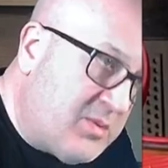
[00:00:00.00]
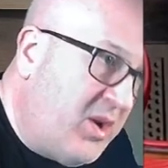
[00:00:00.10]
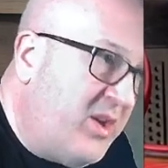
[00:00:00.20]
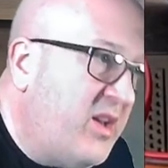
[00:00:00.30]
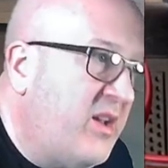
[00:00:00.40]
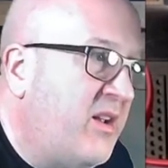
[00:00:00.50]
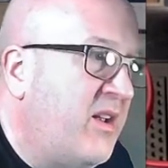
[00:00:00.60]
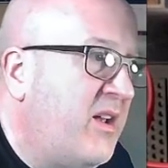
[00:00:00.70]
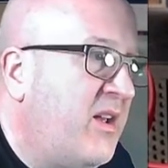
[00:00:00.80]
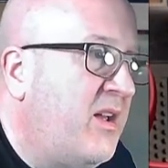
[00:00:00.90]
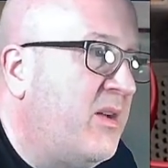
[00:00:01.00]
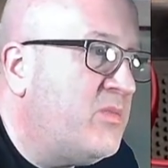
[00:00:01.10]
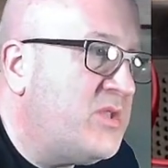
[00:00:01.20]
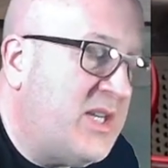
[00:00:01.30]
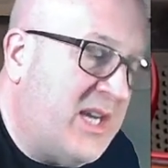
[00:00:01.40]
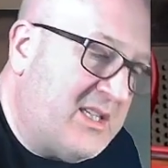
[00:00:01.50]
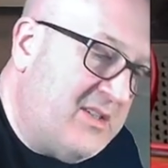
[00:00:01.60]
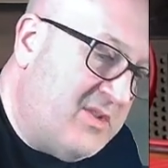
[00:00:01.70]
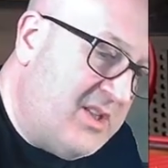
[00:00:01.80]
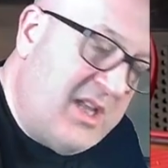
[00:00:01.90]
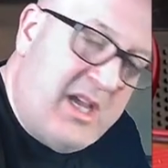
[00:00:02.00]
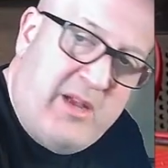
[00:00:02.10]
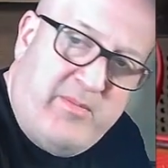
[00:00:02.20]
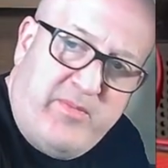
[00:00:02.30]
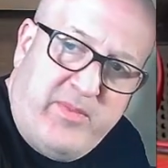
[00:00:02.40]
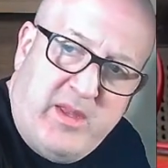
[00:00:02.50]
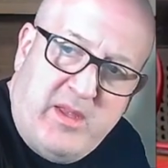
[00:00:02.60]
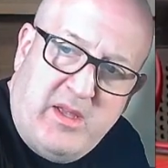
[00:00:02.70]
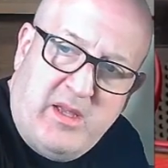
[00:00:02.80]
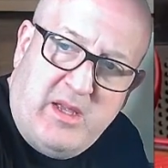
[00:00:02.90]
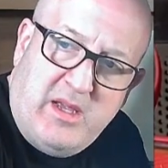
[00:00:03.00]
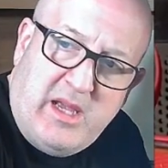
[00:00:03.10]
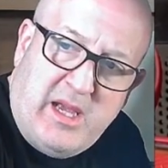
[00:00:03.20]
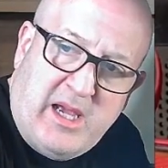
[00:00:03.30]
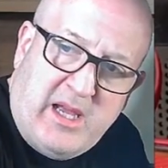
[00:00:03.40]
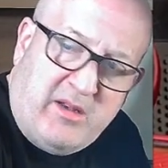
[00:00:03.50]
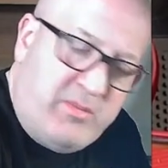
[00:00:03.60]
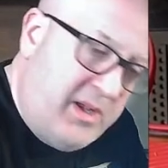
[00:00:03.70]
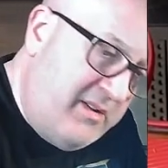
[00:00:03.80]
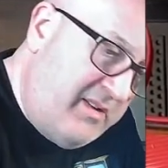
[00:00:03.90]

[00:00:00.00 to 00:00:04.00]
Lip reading: one, seeing activity there, and pin